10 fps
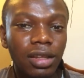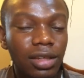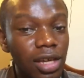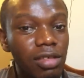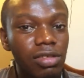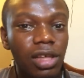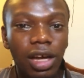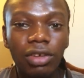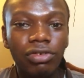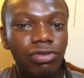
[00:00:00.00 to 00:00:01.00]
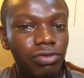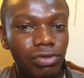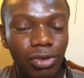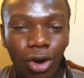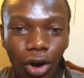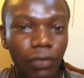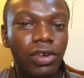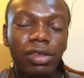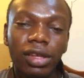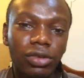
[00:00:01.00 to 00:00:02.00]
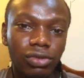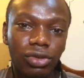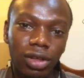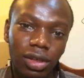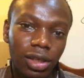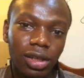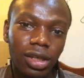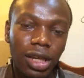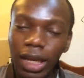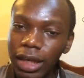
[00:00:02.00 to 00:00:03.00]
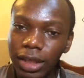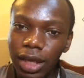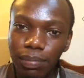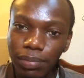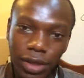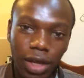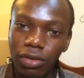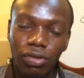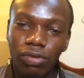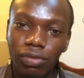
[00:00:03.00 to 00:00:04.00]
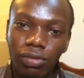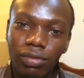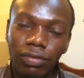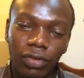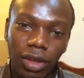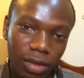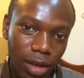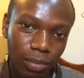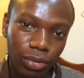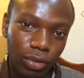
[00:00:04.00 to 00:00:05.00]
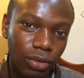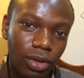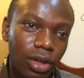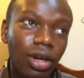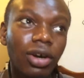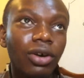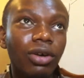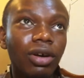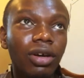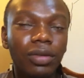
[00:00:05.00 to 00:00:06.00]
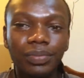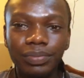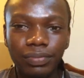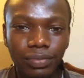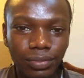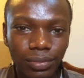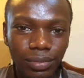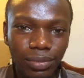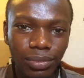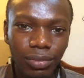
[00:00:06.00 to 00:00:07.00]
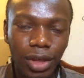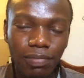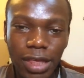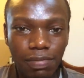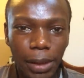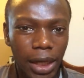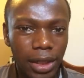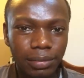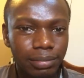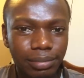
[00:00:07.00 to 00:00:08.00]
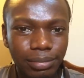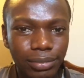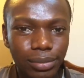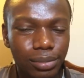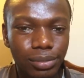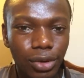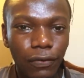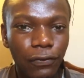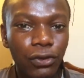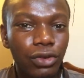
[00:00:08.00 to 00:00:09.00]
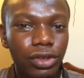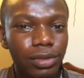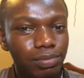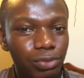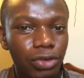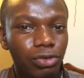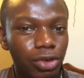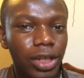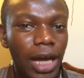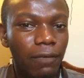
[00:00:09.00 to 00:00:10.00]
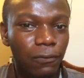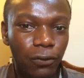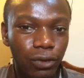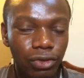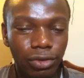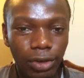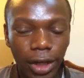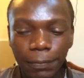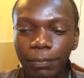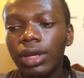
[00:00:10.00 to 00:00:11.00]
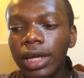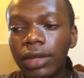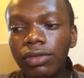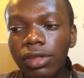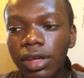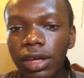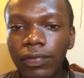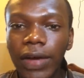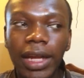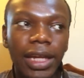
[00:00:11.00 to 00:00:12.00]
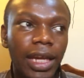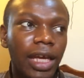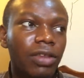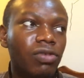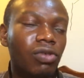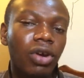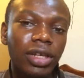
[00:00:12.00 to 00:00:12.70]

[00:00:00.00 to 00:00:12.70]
things that you obviously do not need, like a PS2, for example, or meat pie, or food when you already have food, right? Learn to save and learn to